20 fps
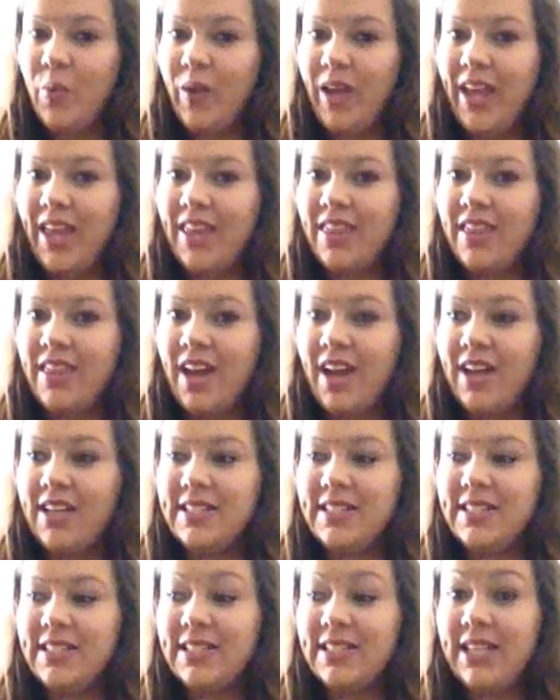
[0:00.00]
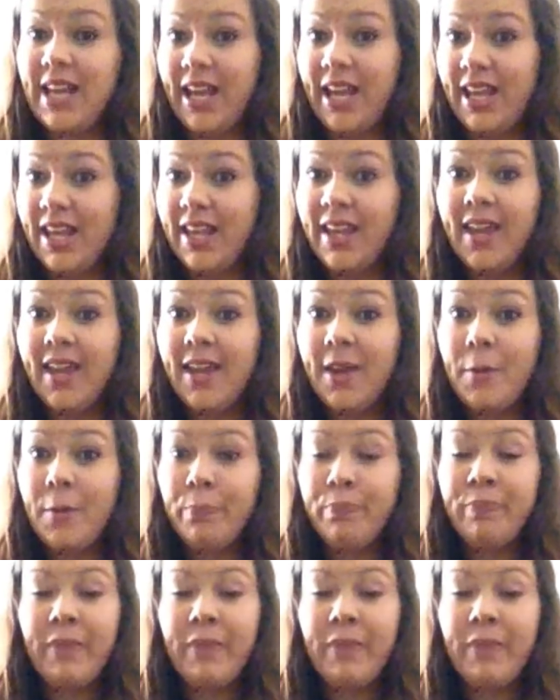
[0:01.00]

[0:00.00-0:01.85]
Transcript: with us taking it,